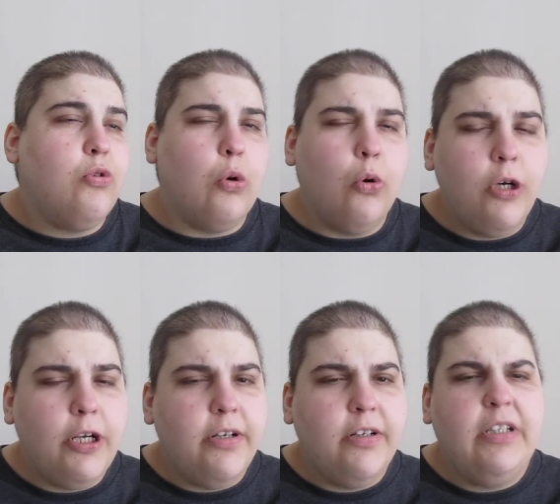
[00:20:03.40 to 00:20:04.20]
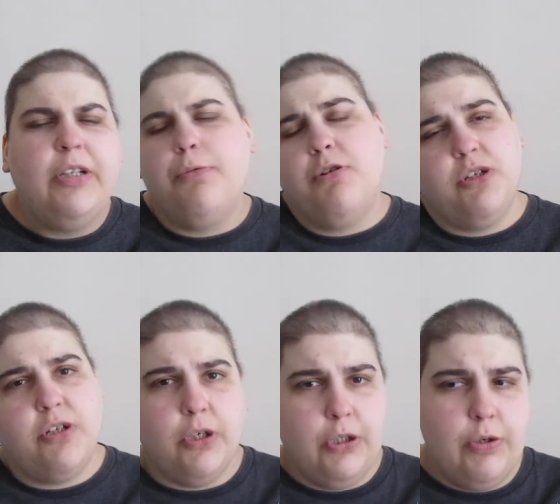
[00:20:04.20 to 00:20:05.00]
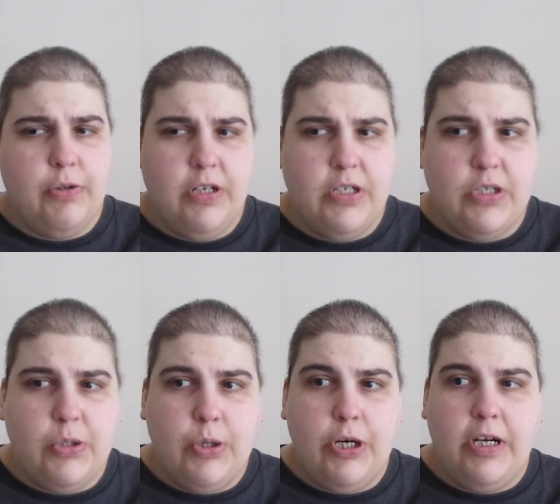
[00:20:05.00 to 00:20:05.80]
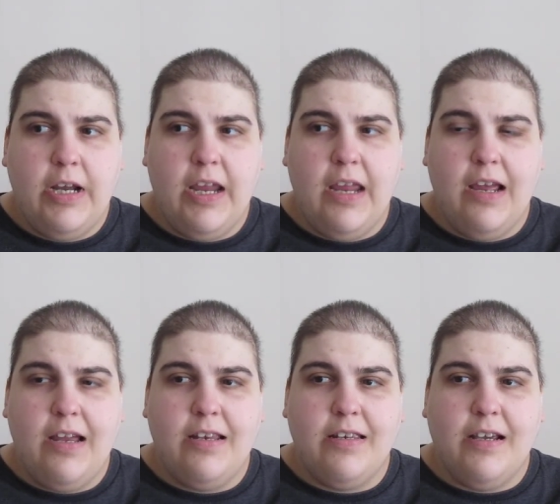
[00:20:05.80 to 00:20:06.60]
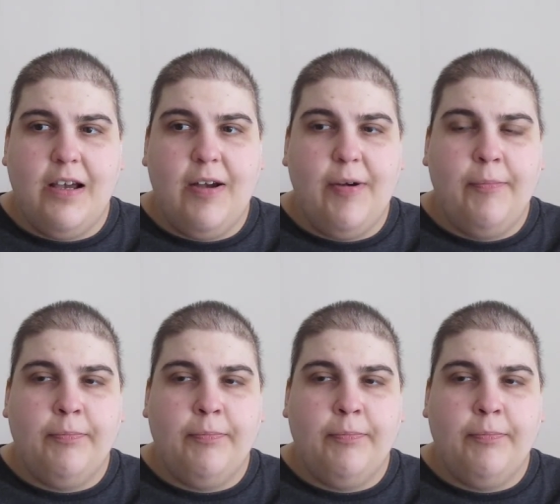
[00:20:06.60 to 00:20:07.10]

Torrid, which is a clothing store, and uh,